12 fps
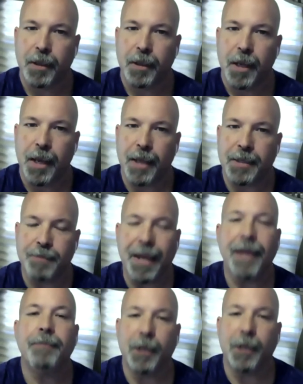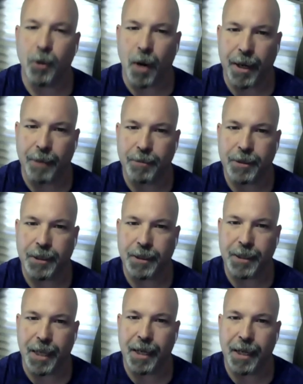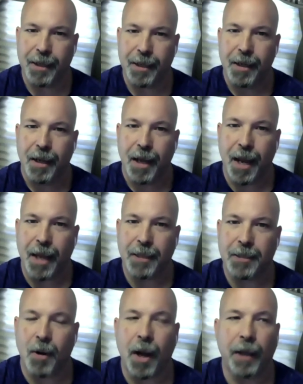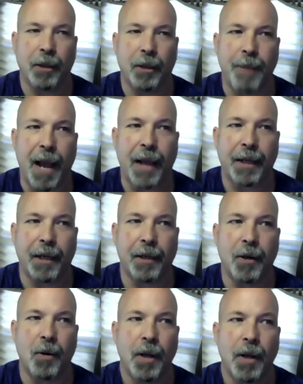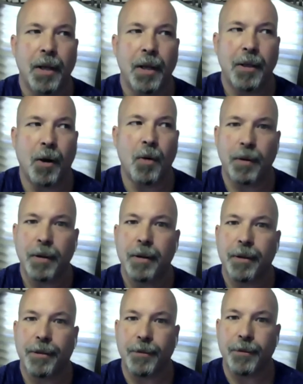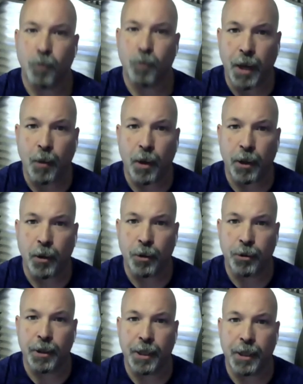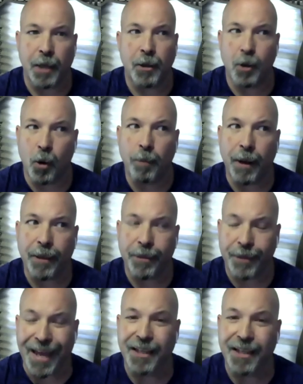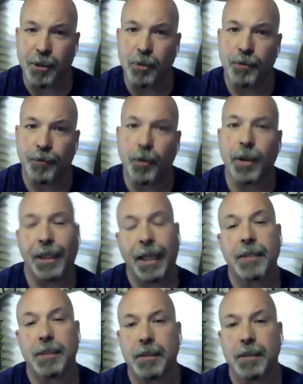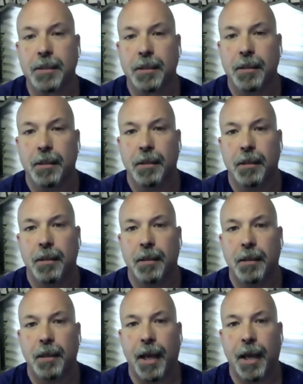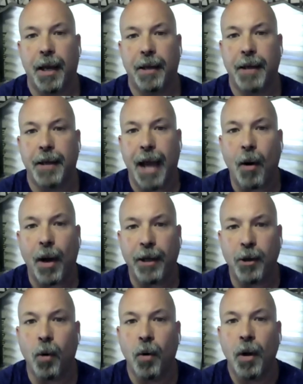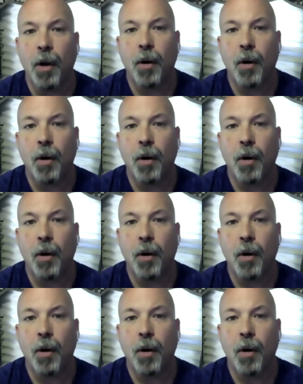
It's made me yeah. who I am today. And so I look back and I go, you know, would I want to go through it again? No, but thank you for the lessons. And now I know, yeah.